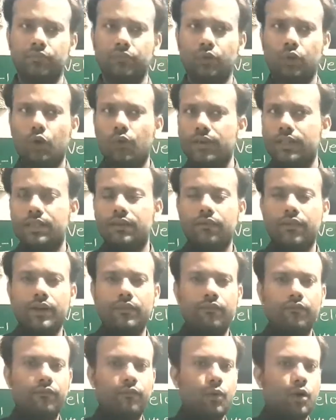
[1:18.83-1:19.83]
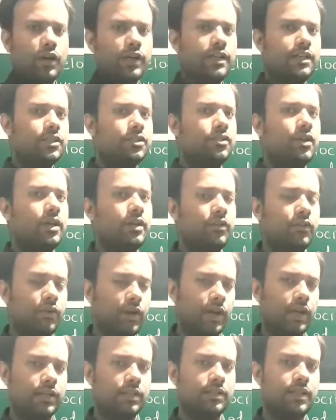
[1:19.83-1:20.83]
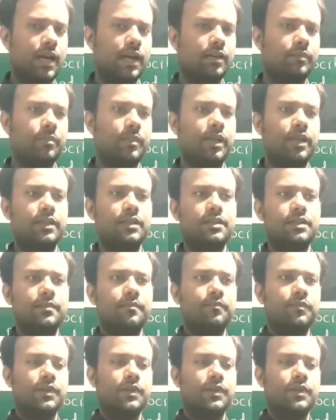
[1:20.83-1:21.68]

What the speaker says: obviously when body is at rest, that means